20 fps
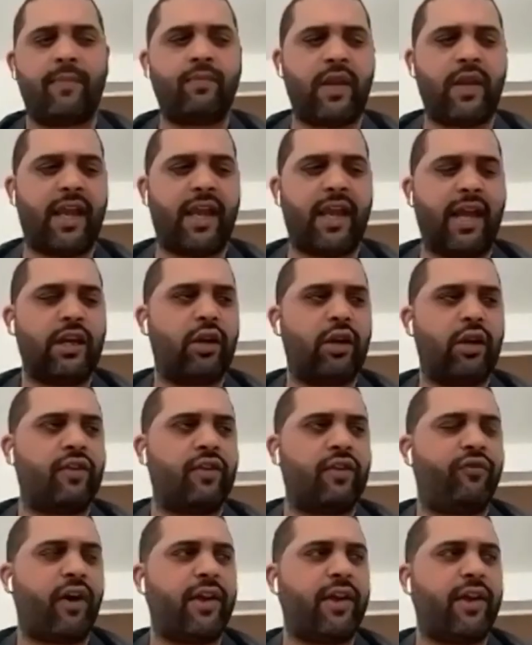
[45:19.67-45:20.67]
Again, you can
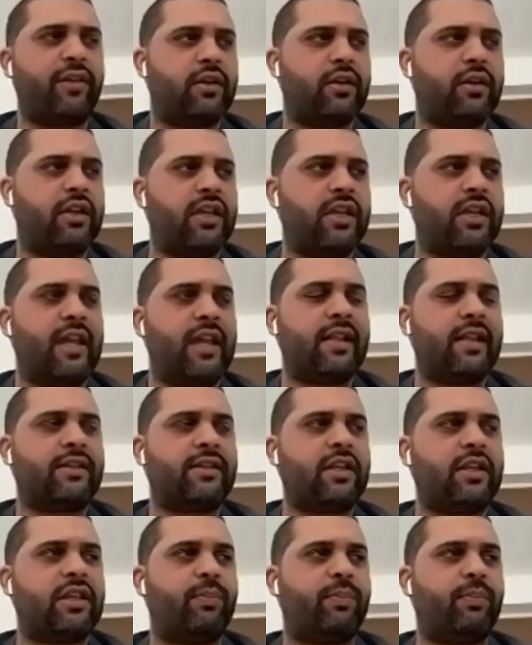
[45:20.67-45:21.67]
find the details
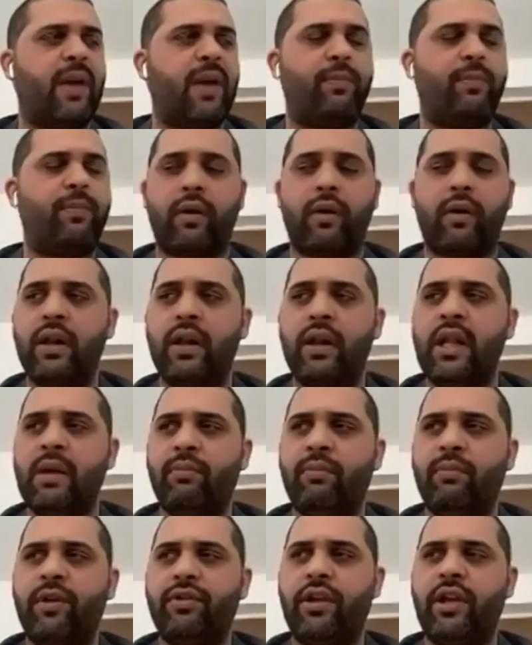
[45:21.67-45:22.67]
in the paper,
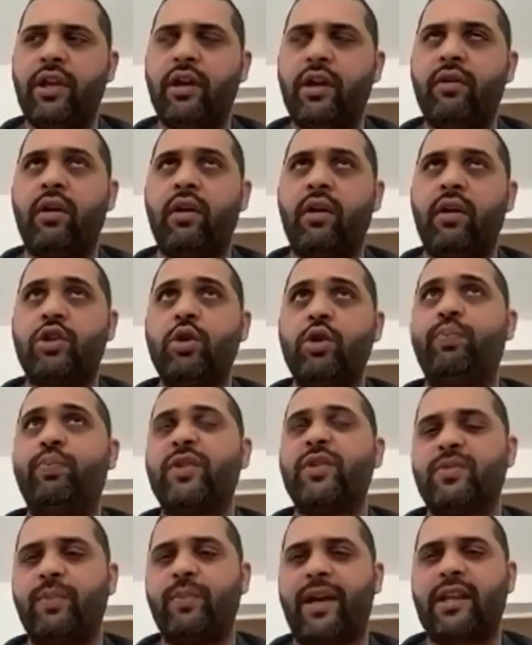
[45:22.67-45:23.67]
but here are two
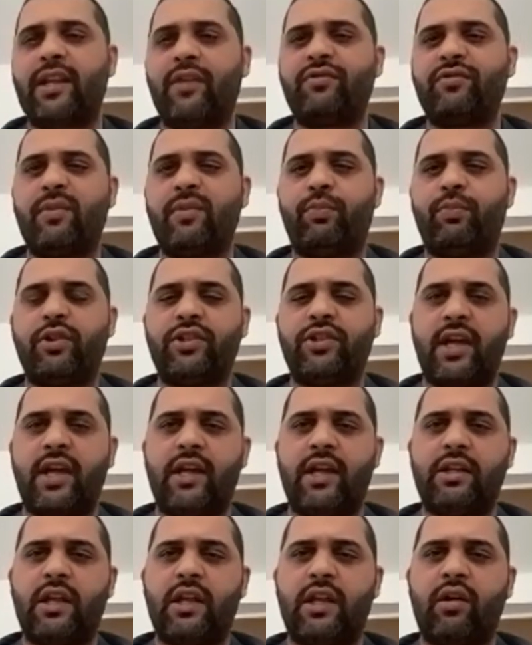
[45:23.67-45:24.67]
perspectives I
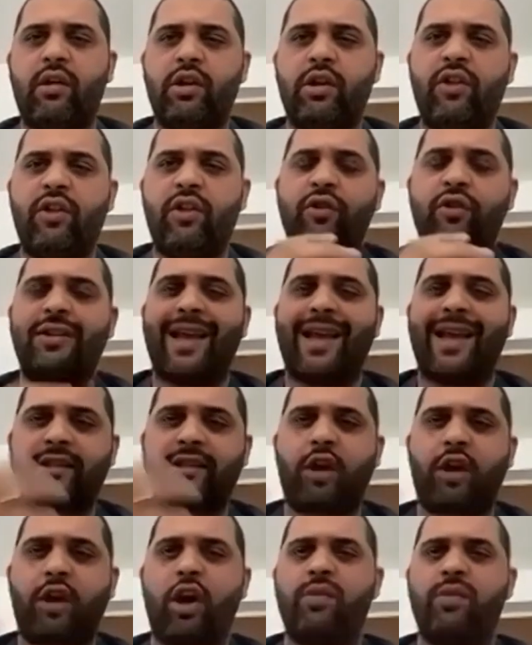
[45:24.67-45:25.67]
present. There are different
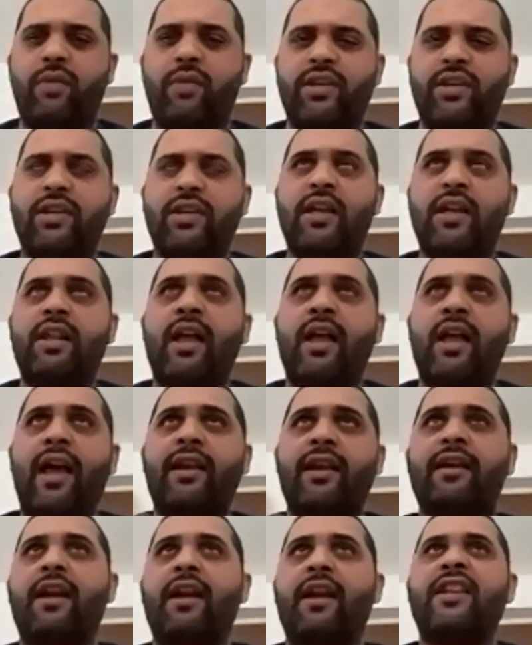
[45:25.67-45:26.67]
taxonomies
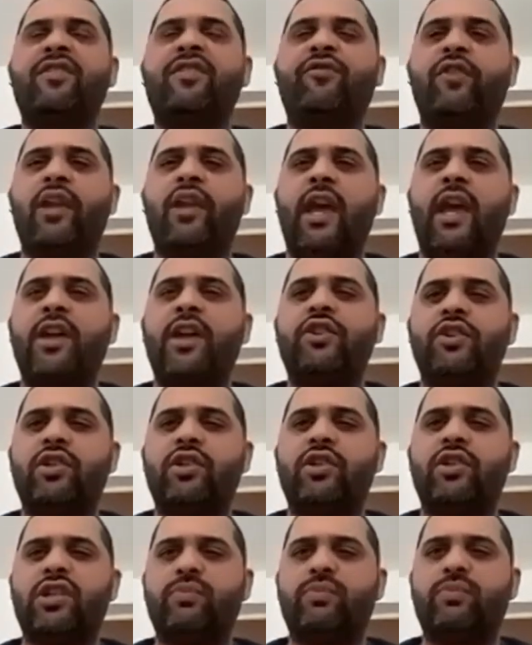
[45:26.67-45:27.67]
and
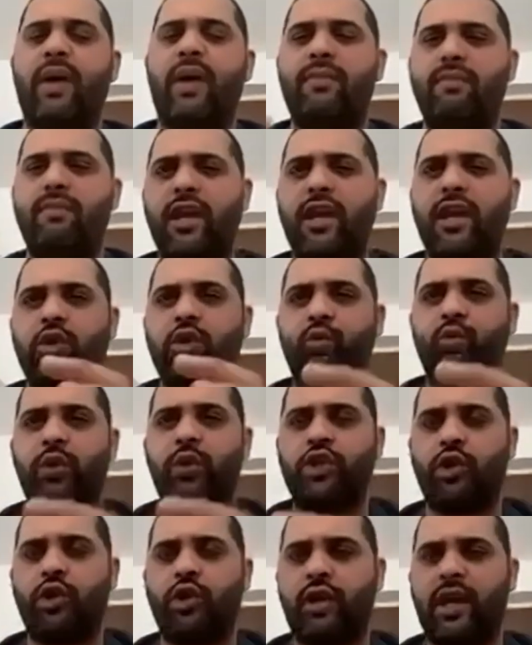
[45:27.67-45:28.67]
classifications by means of
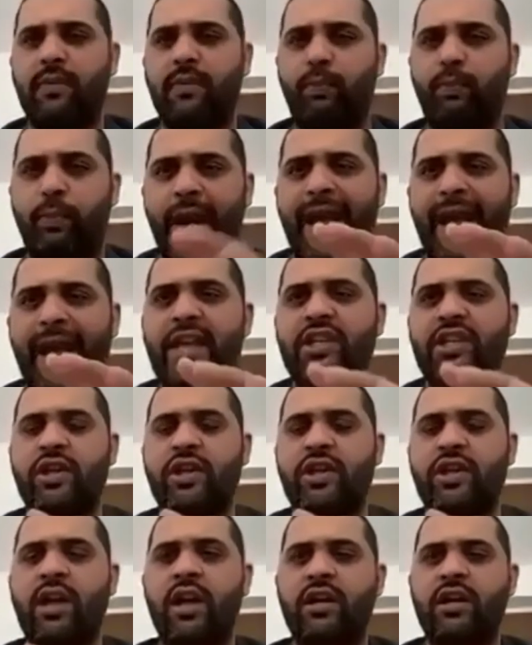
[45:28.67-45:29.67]
which you can place
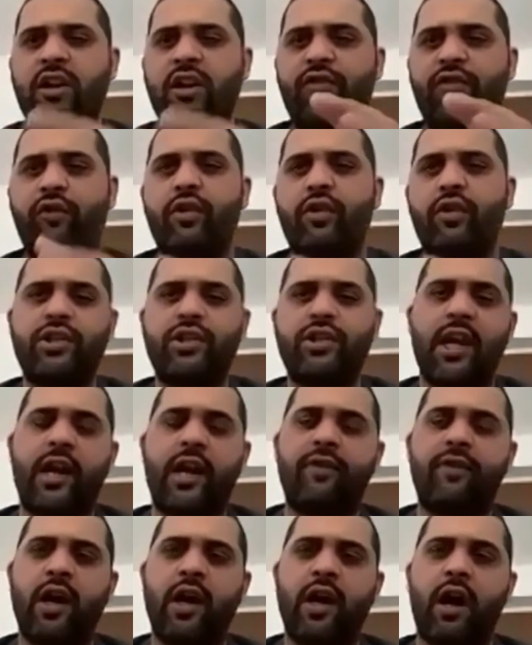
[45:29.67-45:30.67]
different
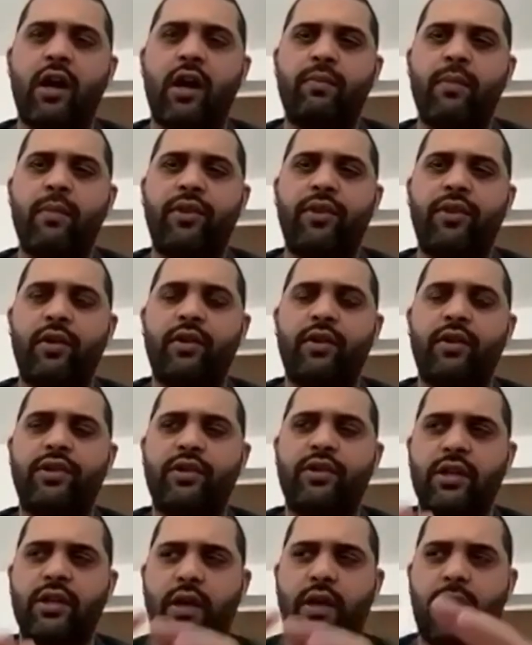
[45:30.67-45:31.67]
state-of-the-art
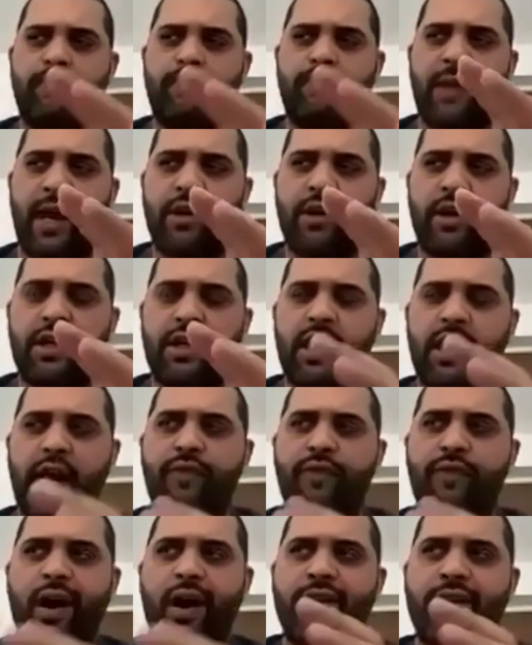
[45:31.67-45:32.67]
methods, and you can
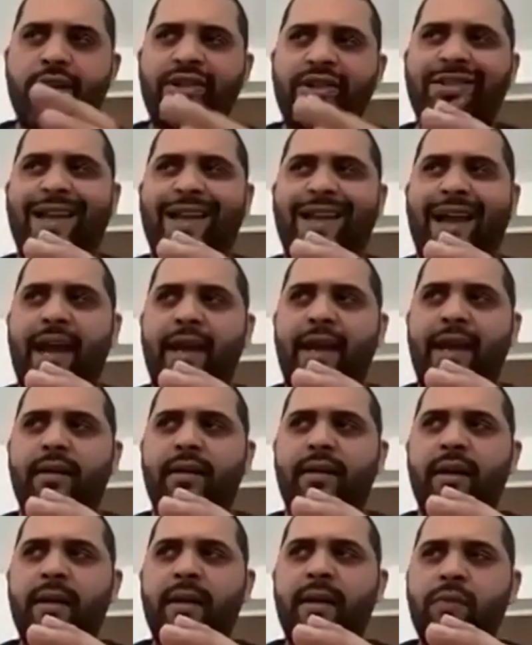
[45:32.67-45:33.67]
kind of understand
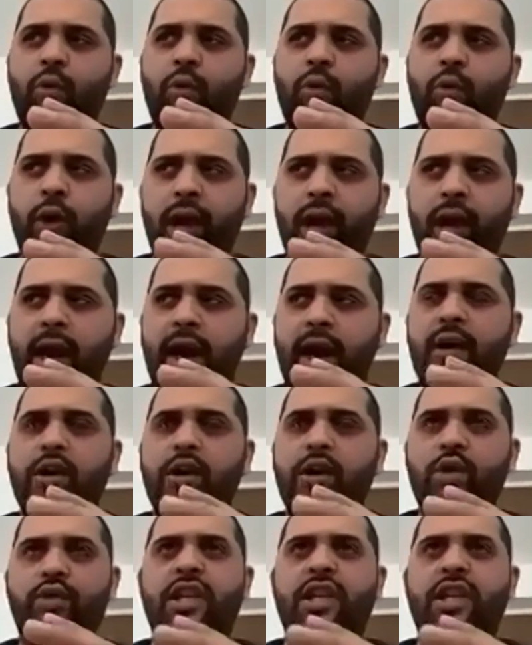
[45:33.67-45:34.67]
where
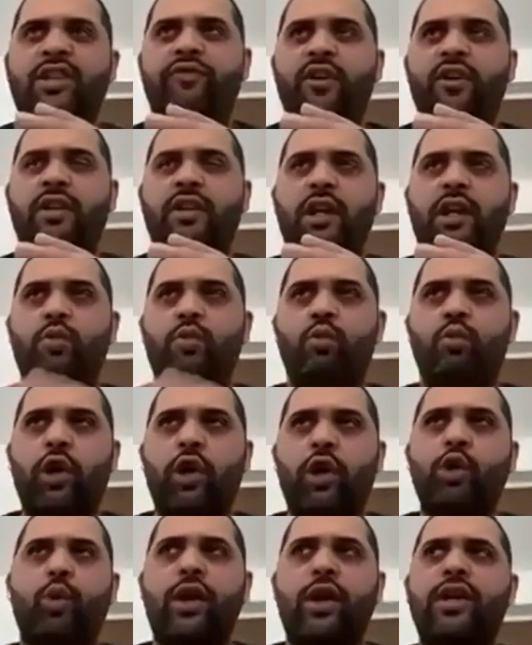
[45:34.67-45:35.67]
do these fit in?
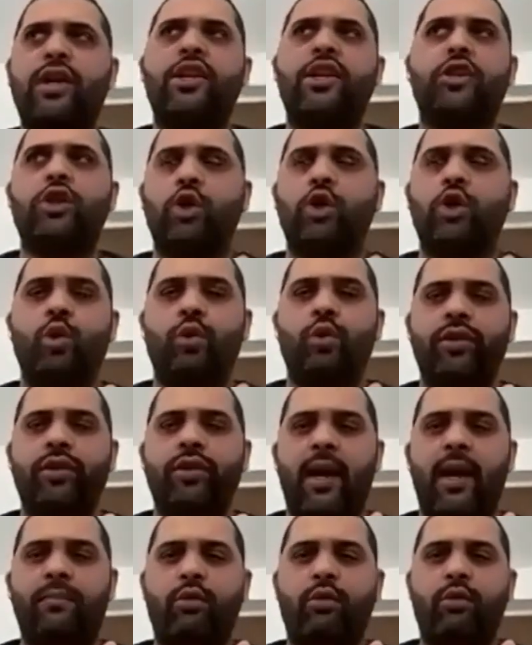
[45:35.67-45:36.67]
What do I need to do with
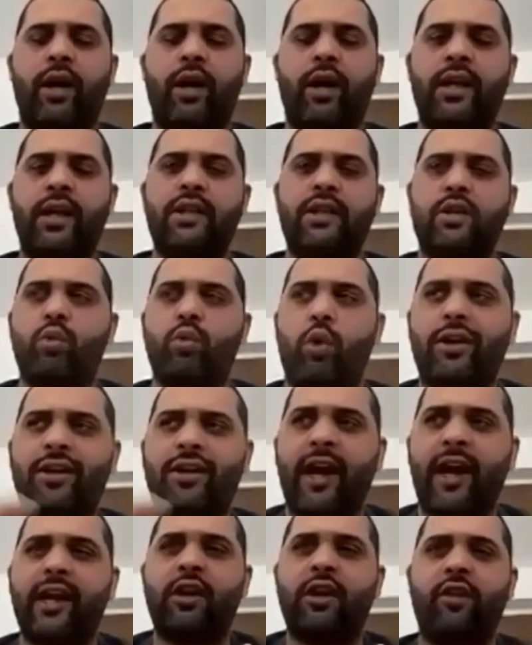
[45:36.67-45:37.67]
them, right? So what
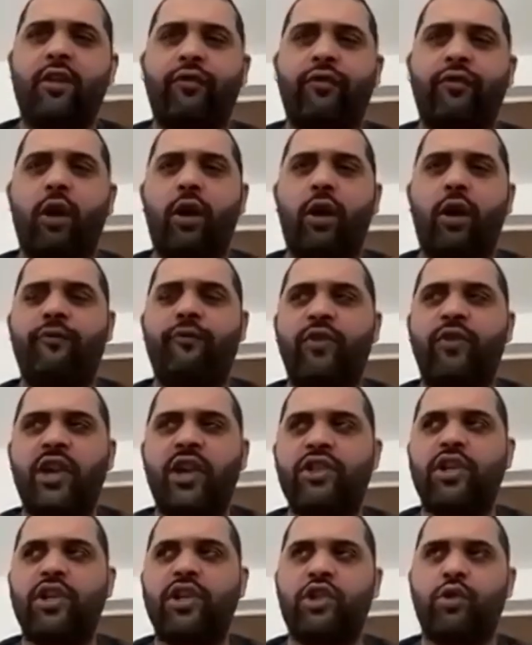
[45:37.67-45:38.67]
kind of
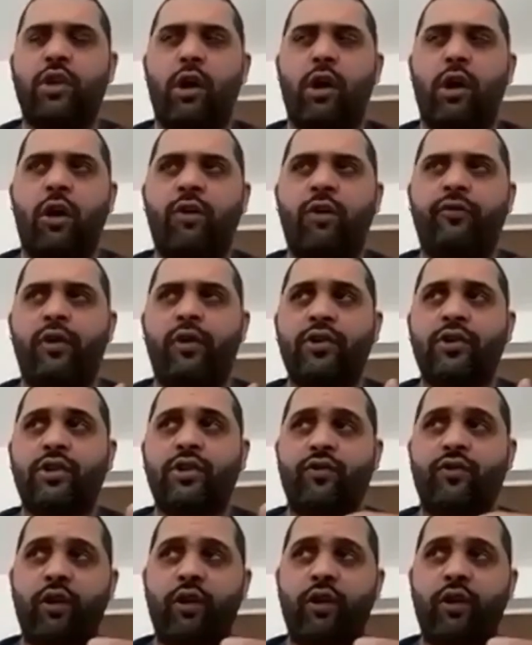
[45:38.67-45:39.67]
features do they offer?
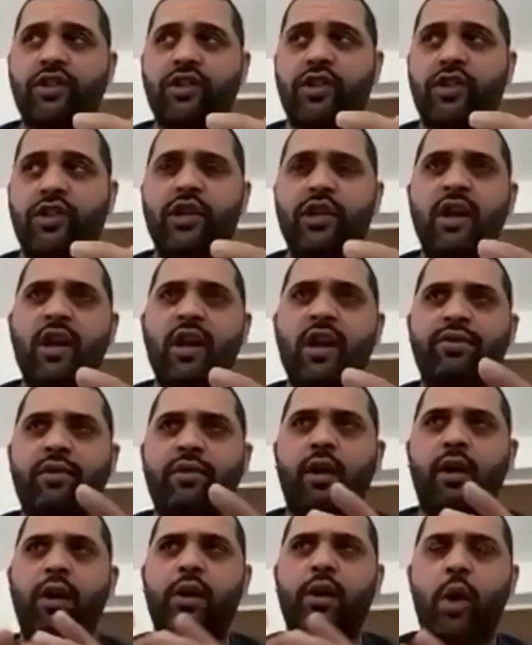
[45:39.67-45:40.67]
So for instance,
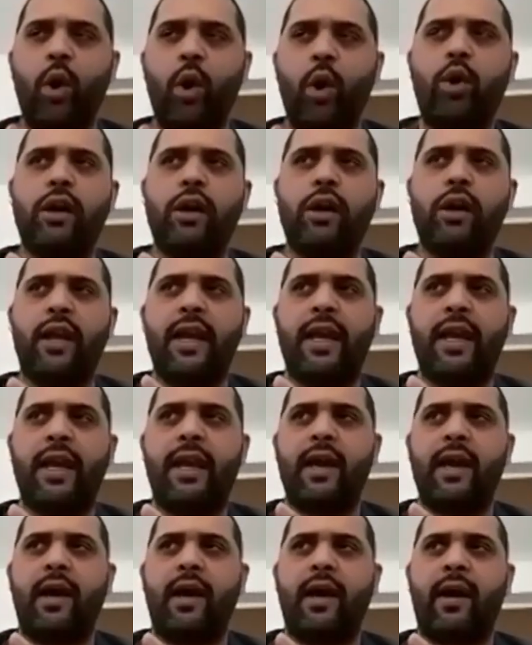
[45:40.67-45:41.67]
there are
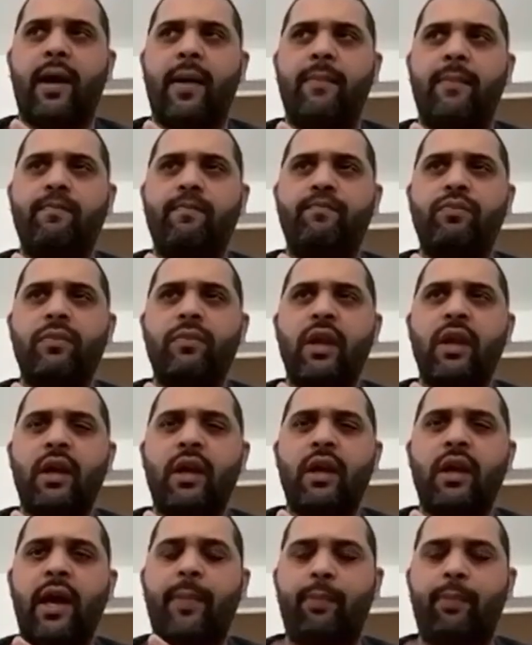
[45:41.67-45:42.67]
locally
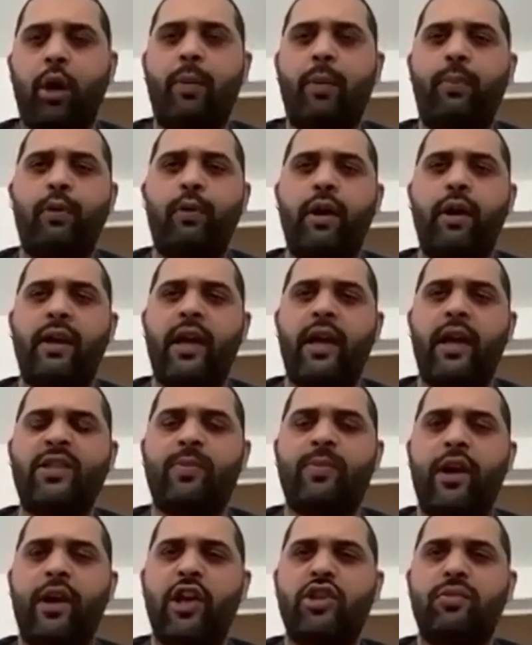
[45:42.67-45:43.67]
appropriate
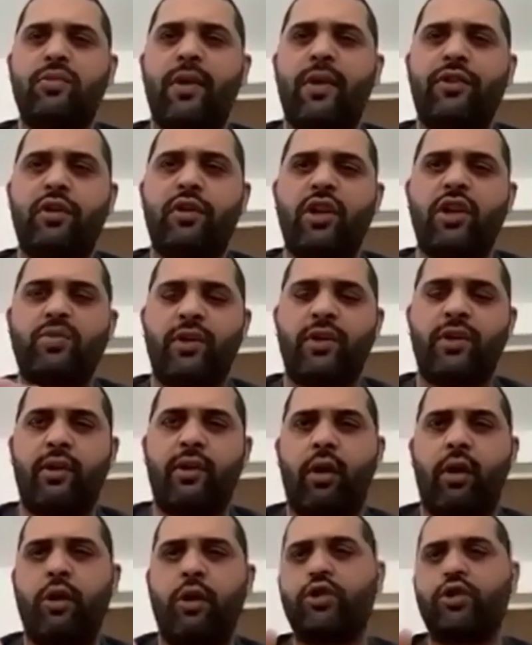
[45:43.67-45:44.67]
explanation methods, but there
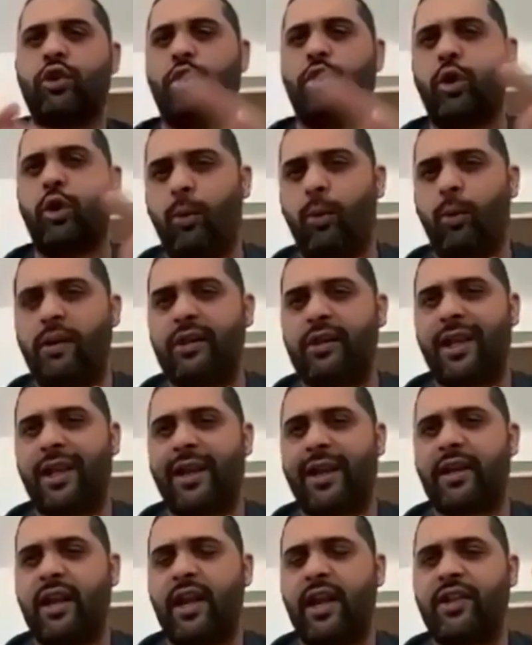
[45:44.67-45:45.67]
are also global
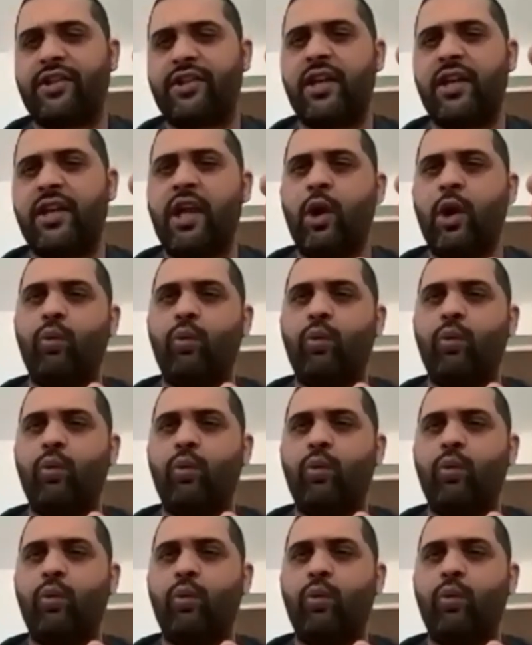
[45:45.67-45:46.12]
techniques.